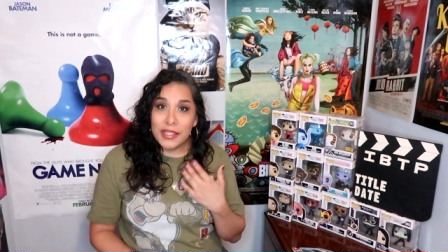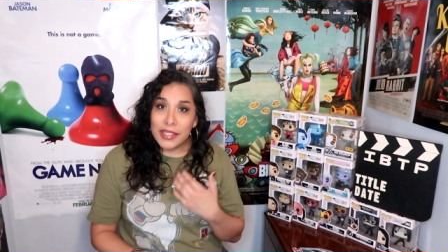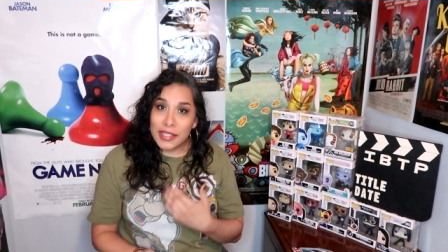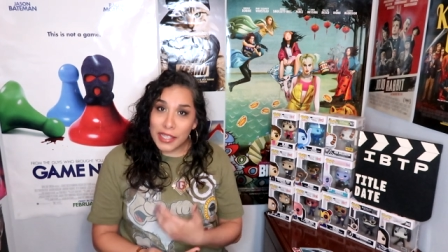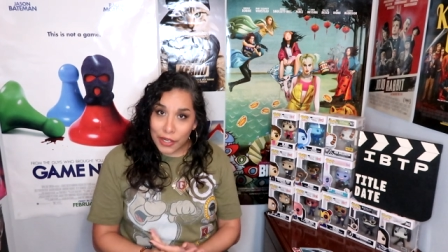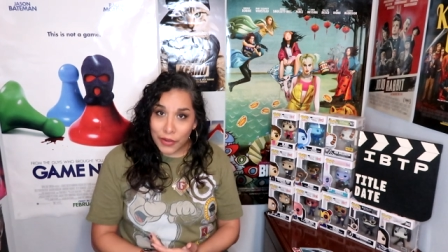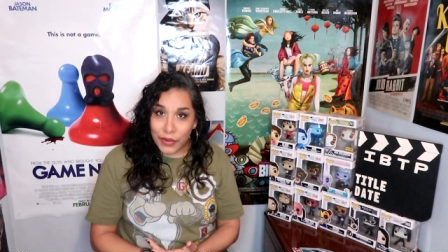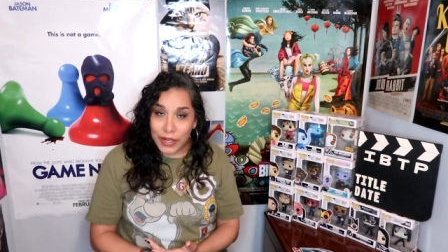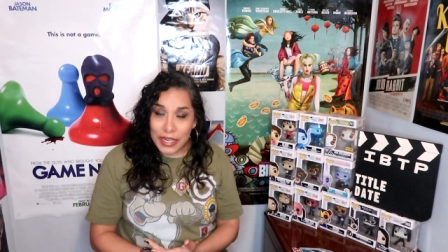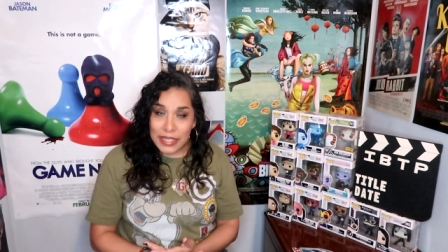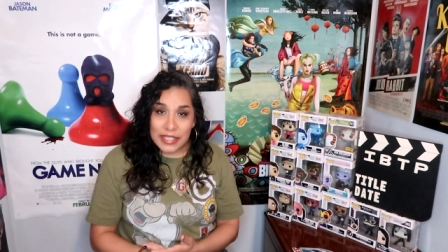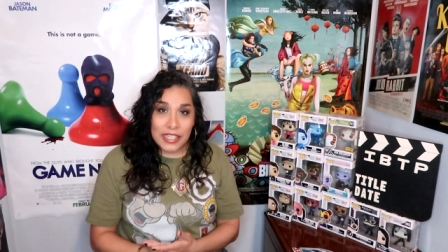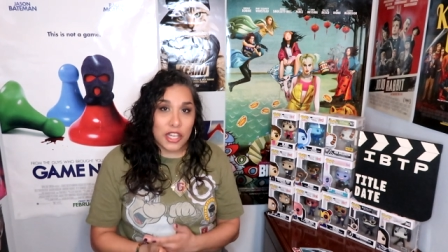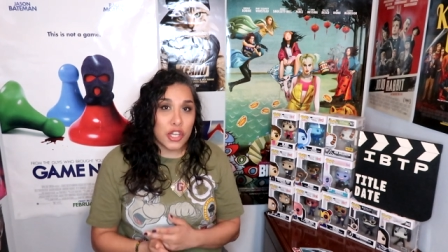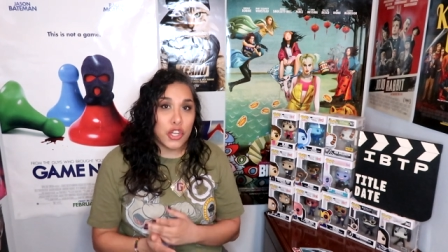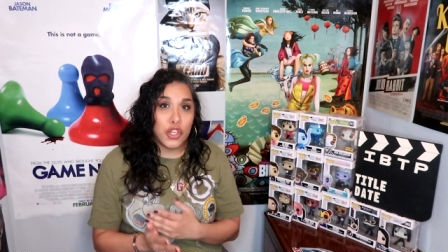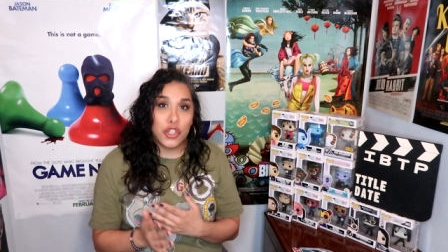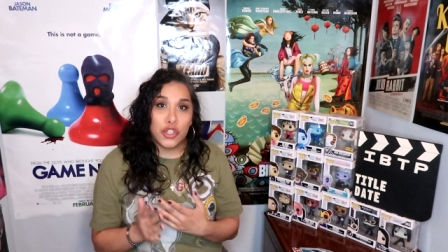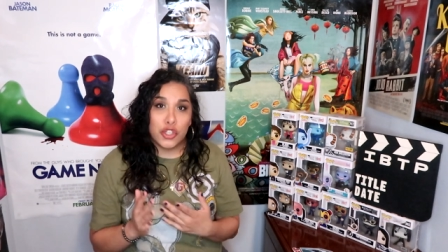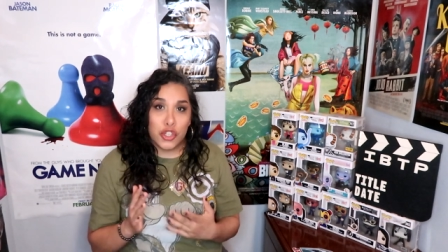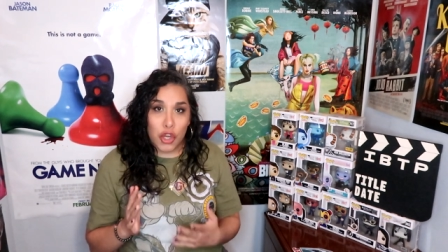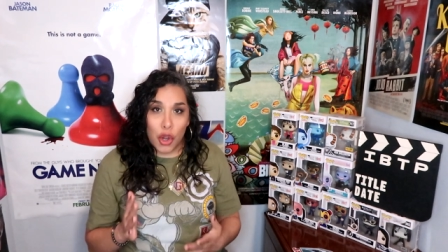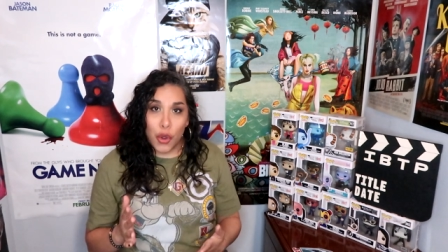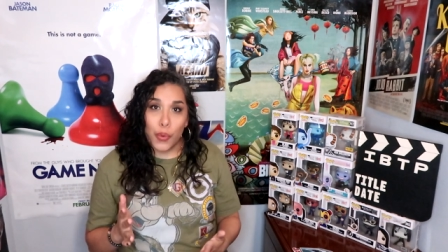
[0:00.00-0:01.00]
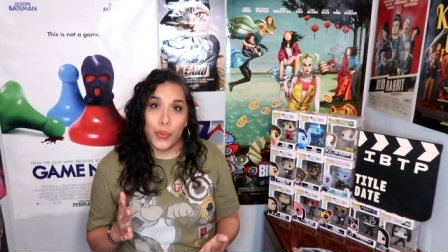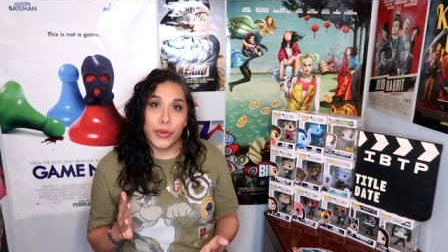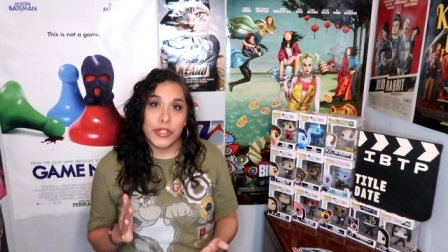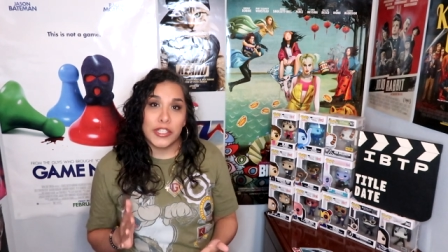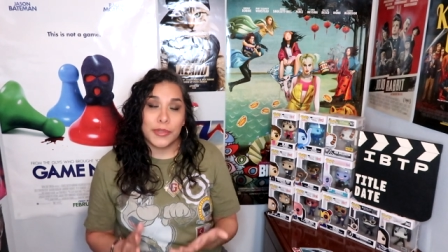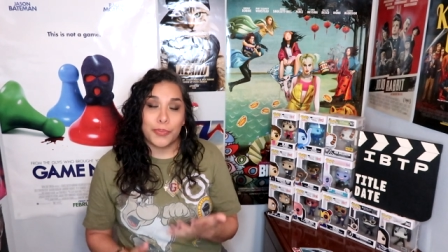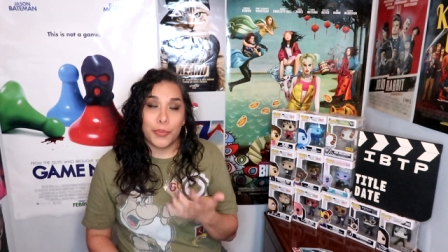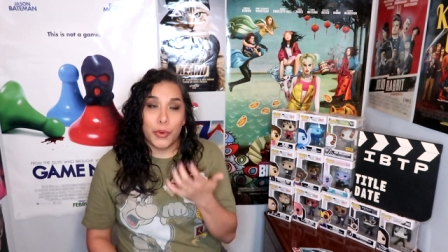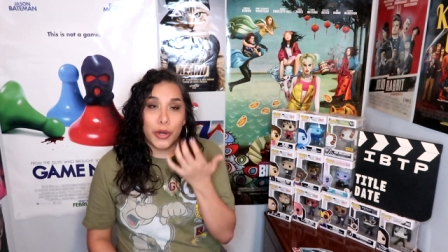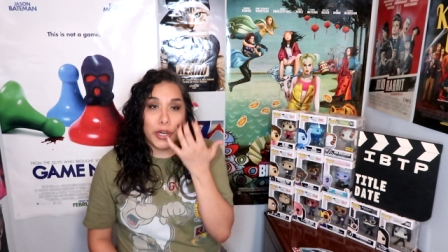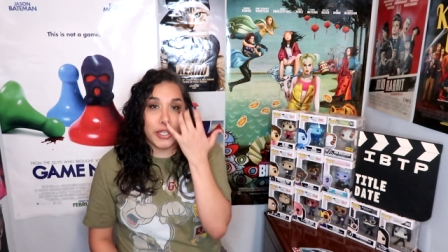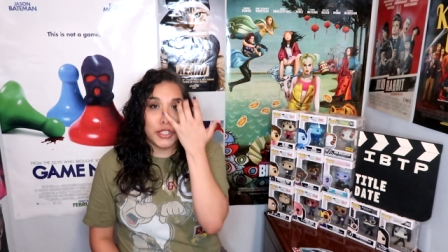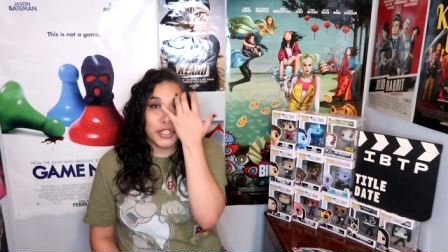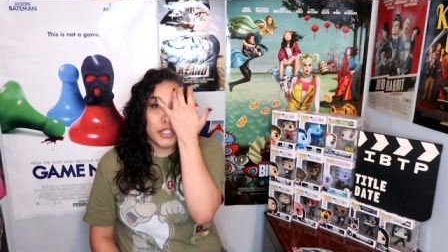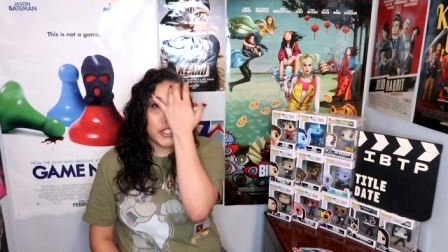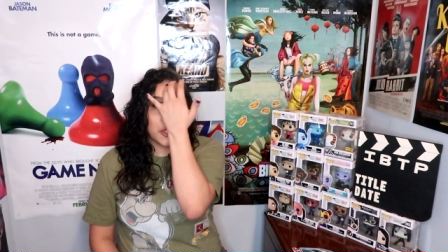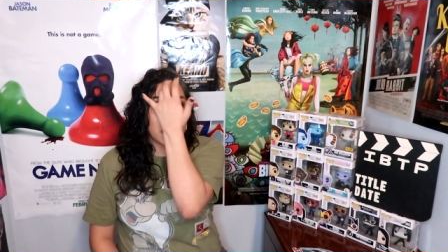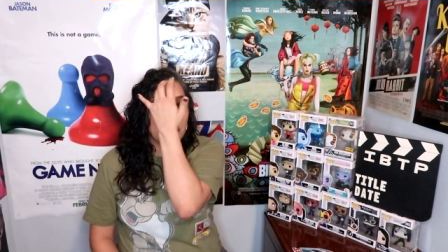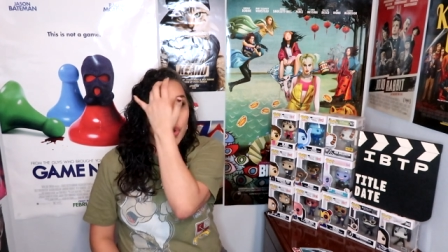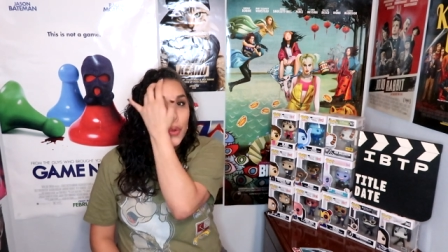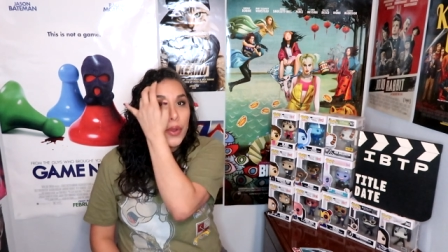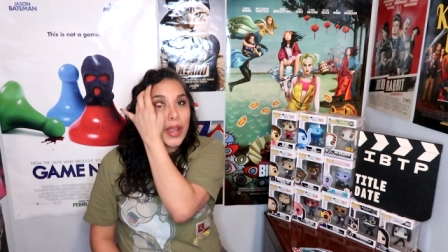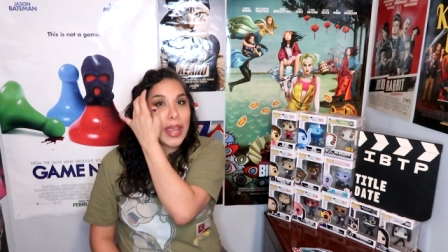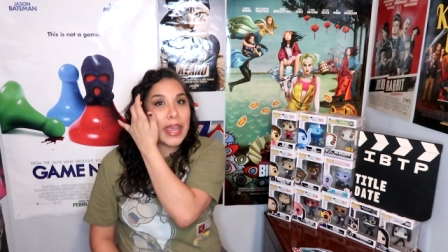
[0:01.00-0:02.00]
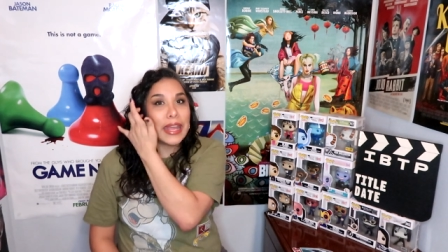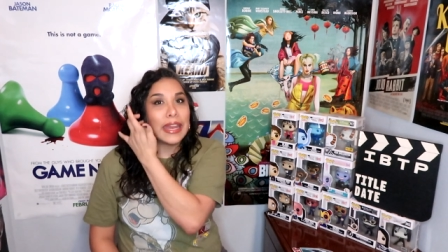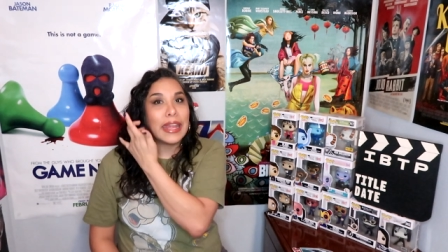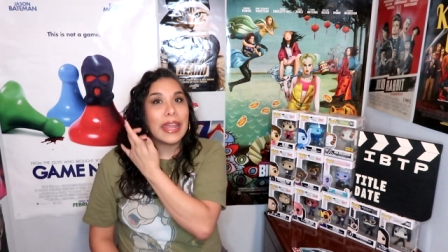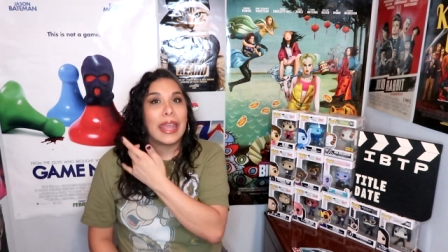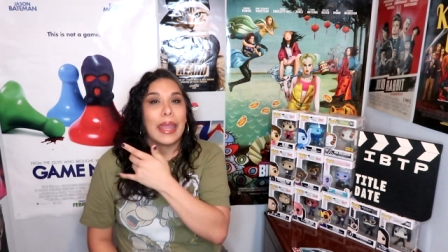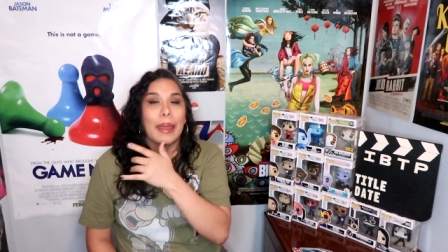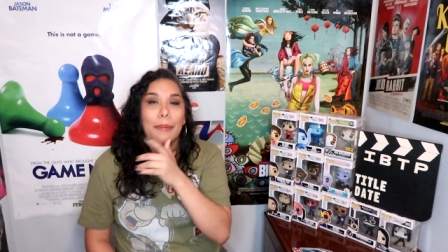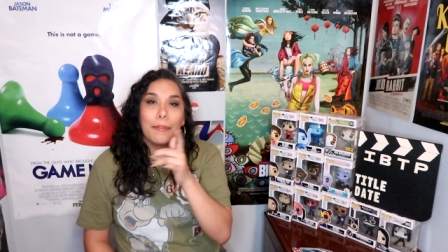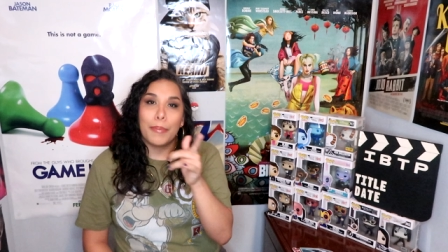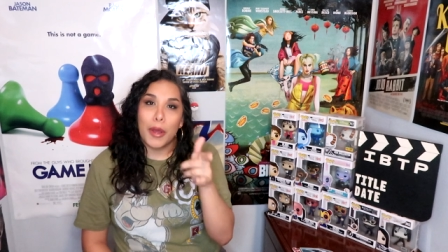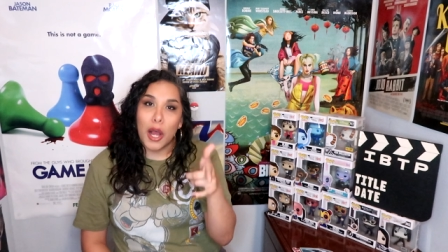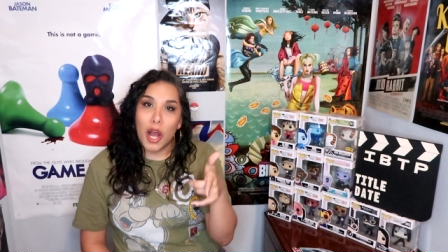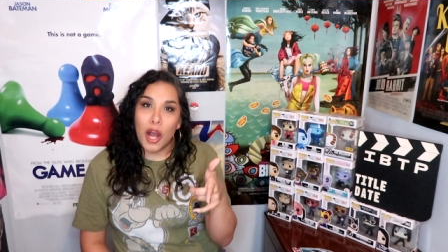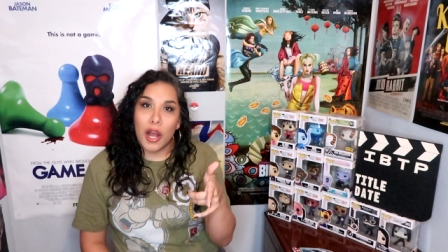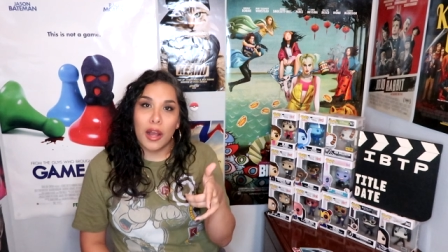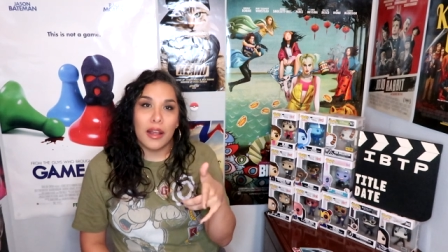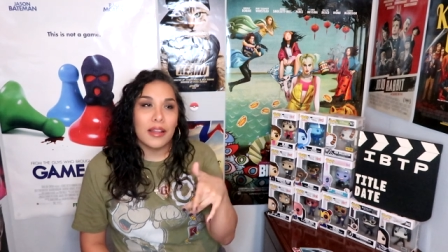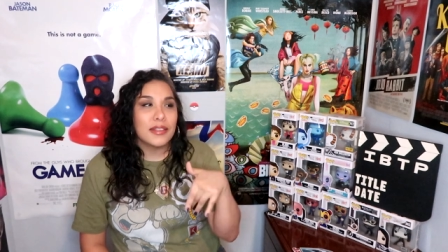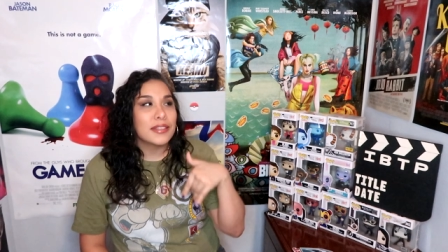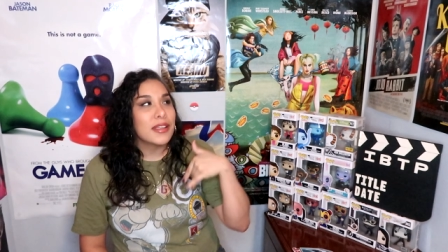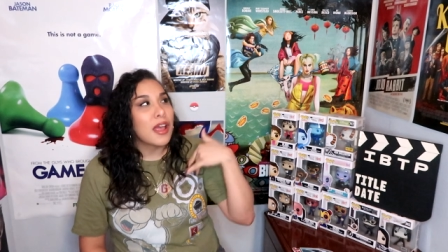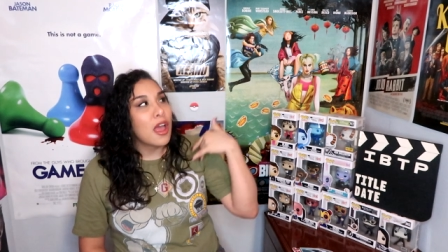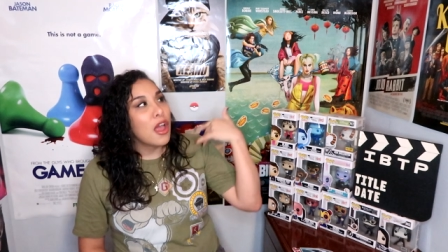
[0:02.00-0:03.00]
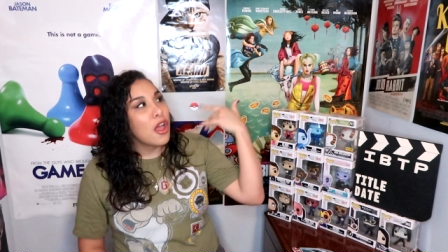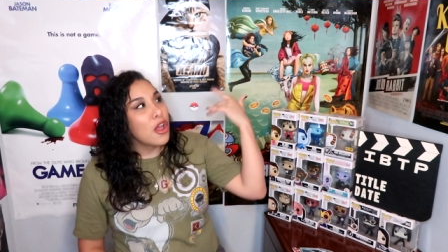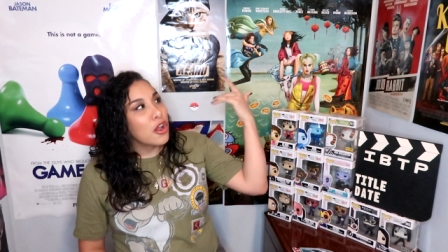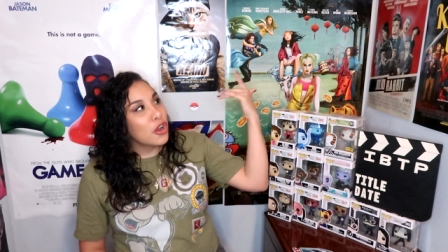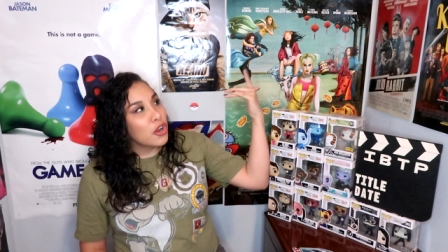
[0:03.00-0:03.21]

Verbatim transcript: series and you don't want spoilers, go ahead and hit pause.